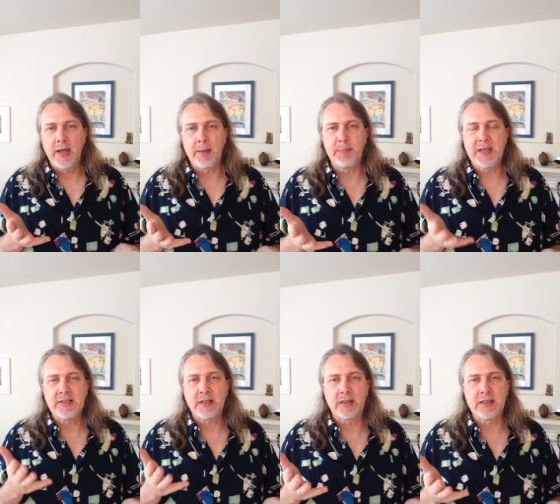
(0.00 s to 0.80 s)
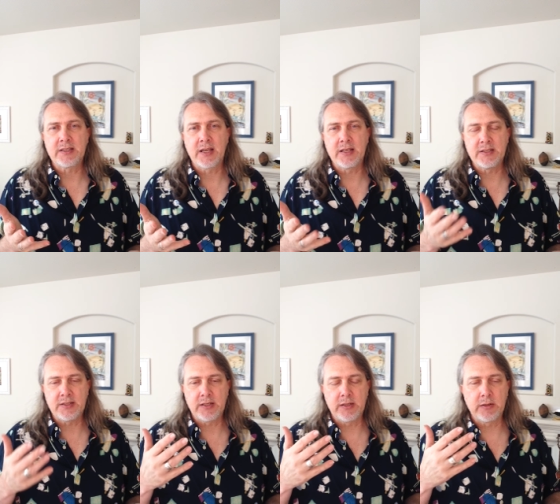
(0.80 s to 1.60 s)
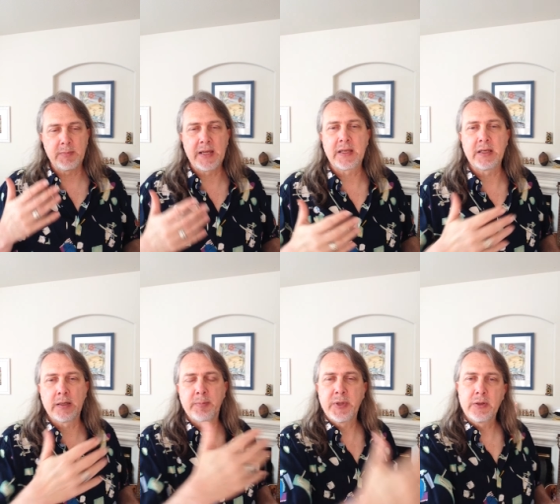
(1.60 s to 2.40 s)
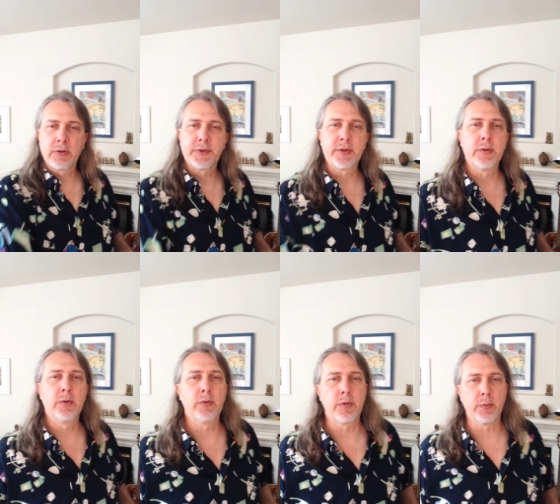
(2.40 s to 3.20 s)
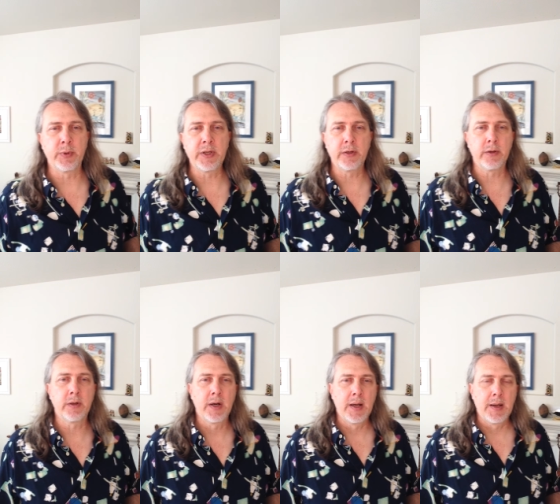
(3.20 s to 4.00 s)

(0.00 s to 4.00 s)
It basically says you're making an appeal to the reader